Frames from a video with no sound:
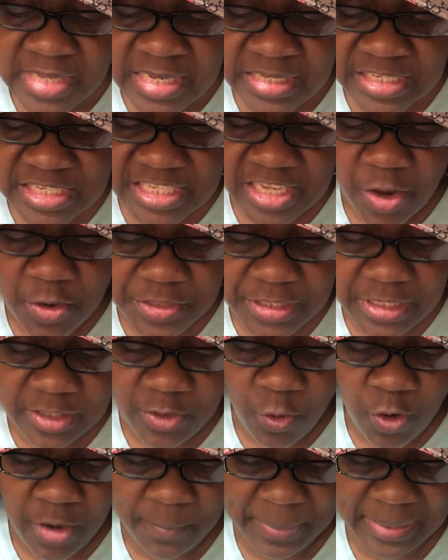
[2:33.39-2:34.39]
So the
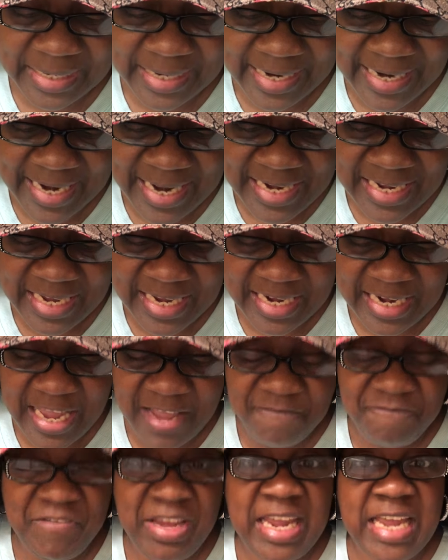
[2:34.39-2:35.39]
Lord planned in
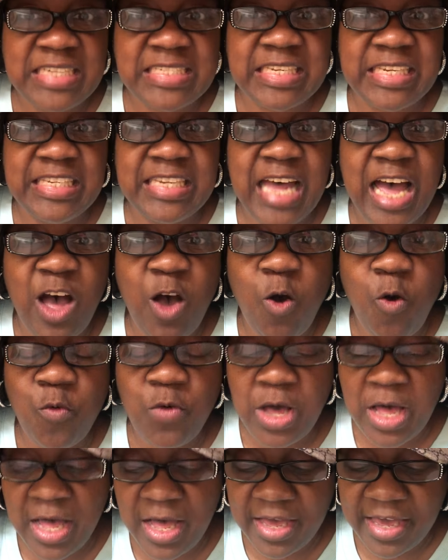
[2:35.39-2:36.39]
advance
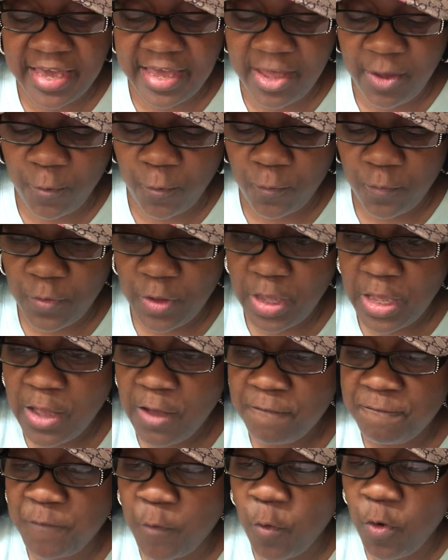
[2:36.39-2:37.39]
long ago
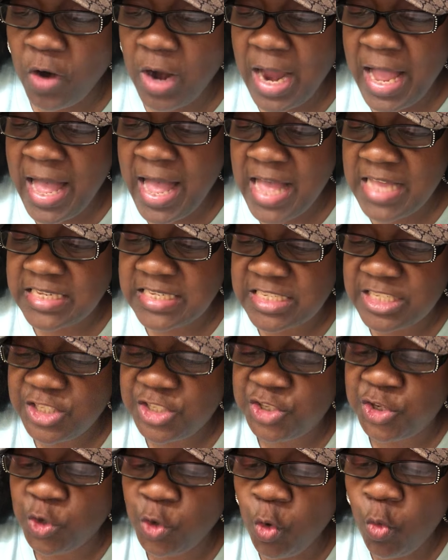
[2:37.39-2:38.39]
for us
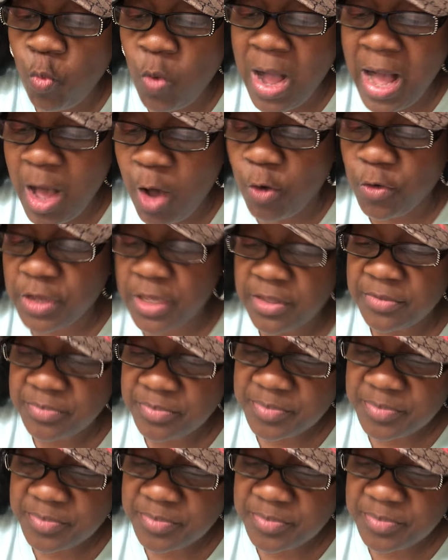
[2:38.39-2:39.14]
to walk